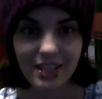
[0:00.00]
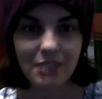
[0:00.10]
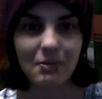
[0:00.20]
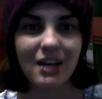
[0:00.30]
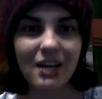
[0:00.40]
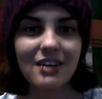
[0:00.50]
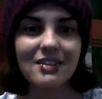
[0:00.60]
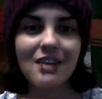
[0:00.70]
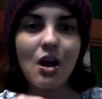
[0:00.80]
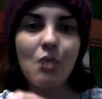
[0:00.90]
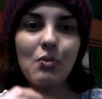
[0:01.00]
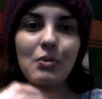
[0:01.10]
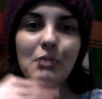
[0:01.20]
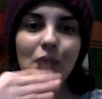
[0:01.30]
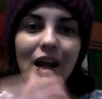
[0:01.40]
That's because we
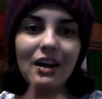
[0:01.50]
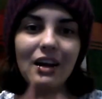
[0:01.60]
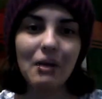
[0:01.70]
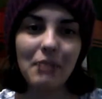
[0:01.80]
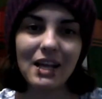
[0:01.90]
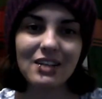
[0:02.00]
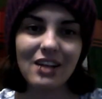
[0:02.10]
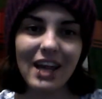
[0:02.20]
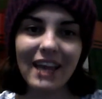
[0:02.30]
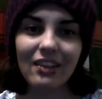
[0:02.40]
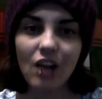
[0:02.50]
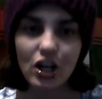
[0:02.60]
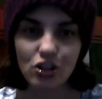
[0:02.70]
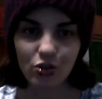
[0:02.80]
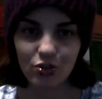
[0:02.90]
were brought up in a
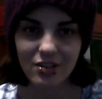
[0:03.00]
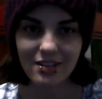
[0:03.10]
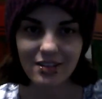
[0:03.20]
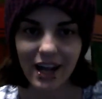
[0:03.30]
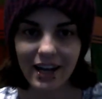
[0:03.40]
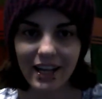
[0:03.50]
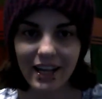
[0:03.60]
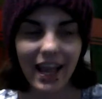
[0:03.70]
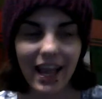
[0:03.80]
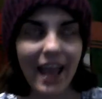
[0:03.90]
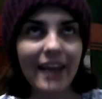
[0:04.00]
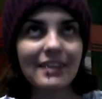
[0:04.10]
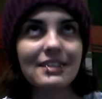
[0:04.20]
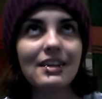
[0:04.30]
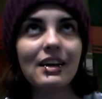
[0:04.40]
logical society,
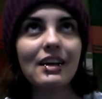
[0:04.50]
and